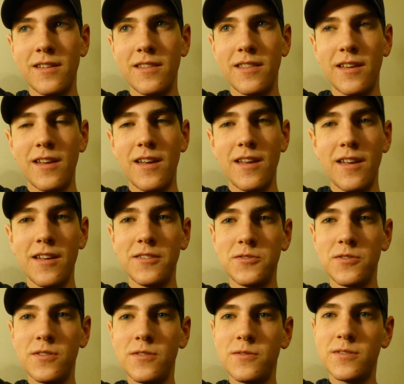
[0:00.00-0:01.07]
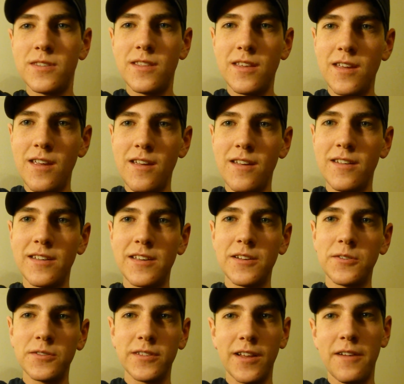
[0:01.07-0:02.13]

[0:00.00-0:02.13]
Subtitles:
they introduced the guild